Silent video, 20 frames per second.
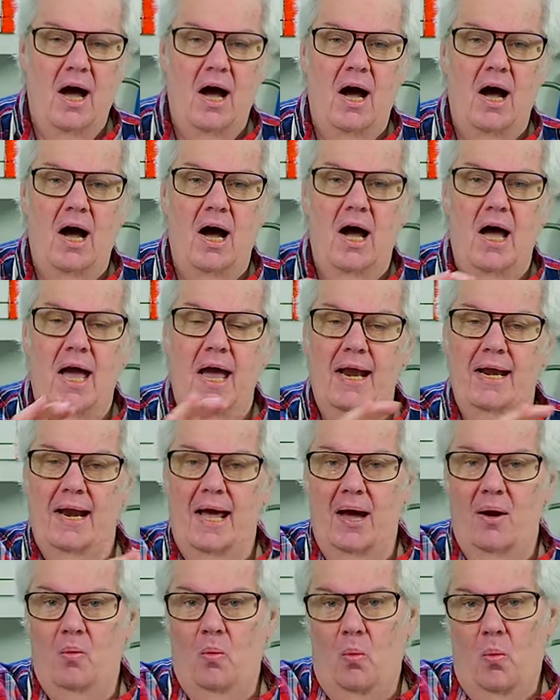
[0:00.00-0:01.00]
And
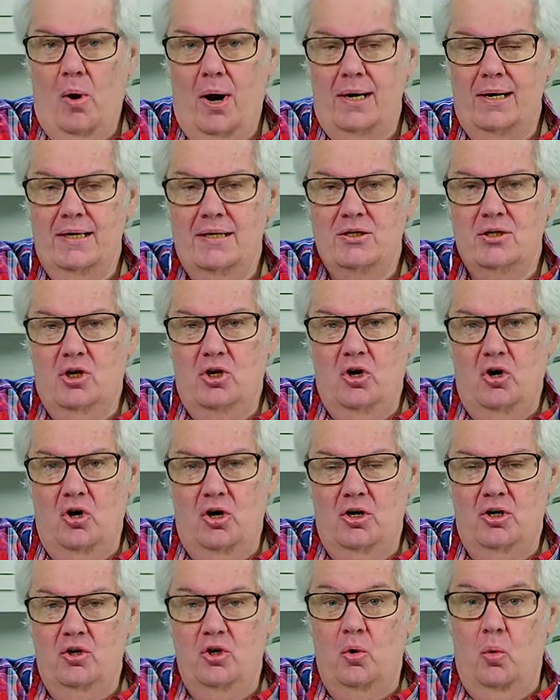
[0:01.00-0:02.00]
I want it to
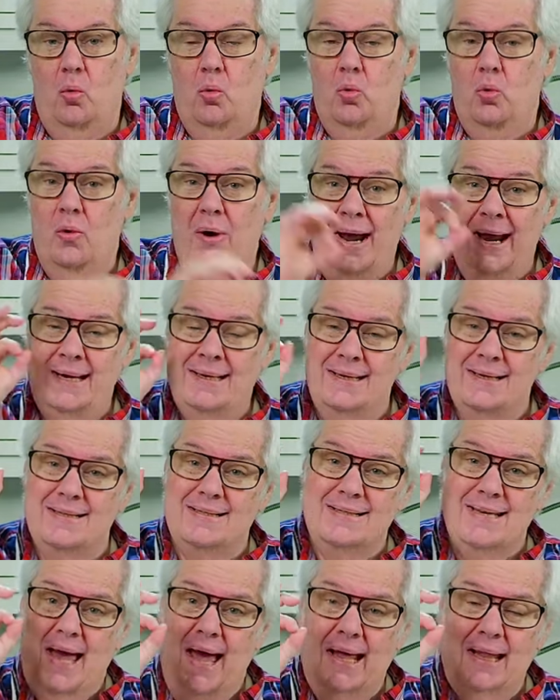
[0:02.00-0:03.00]
cook right
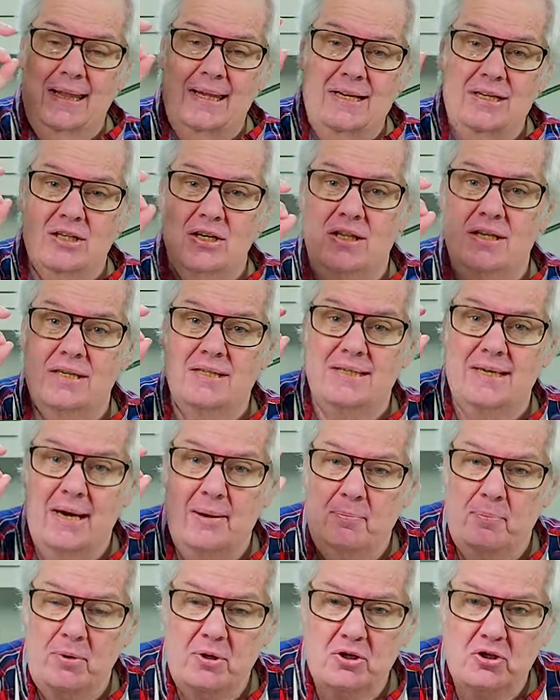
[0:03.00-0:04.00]
exactly to the
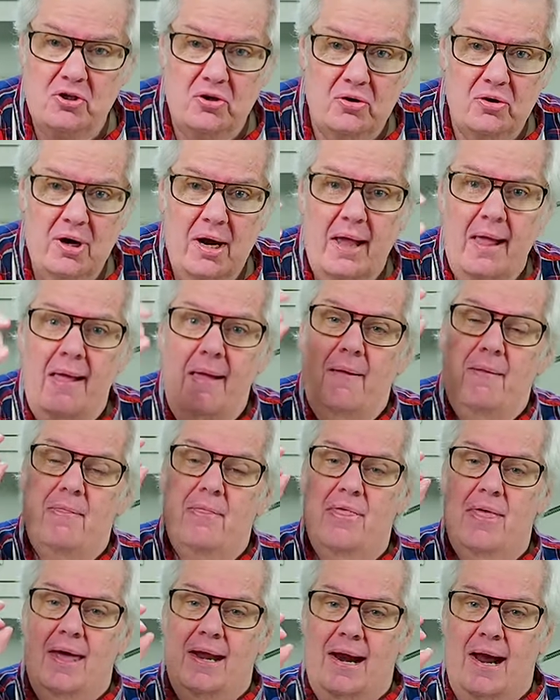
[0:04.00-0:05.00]
temperature
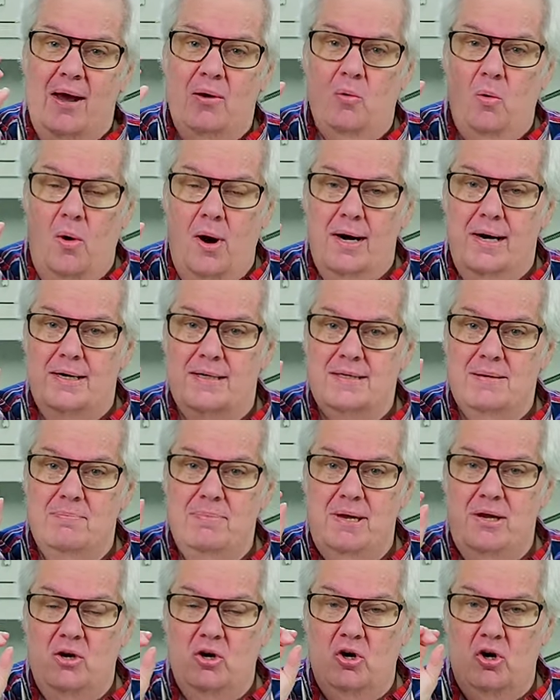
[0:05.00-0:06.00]
that I want it to
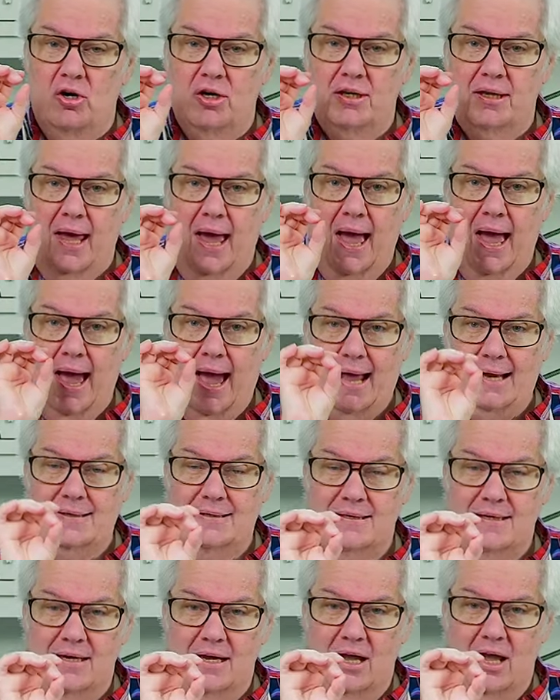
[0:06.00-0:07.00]
be cooked
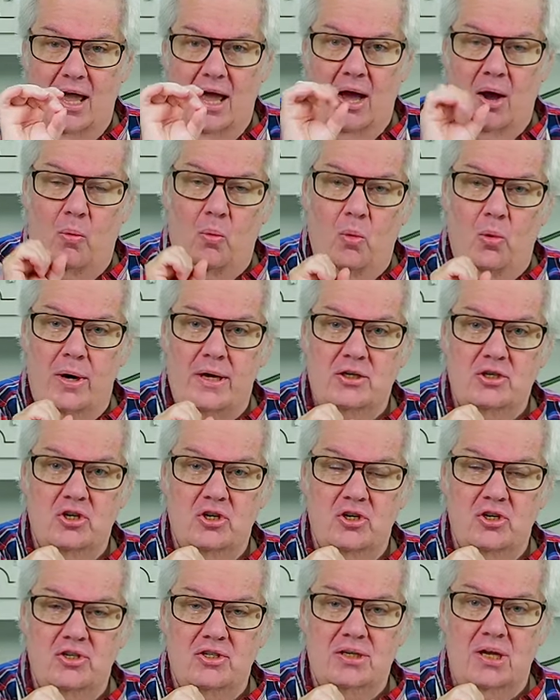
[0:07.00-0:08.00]
at, which
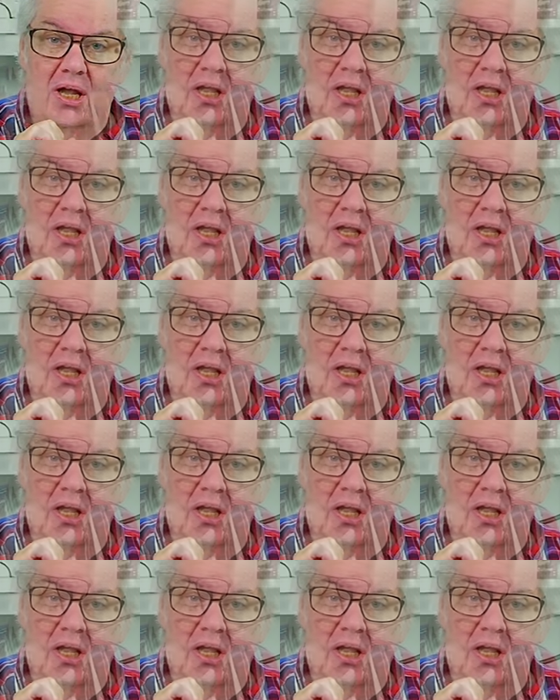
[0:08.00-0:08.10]
is a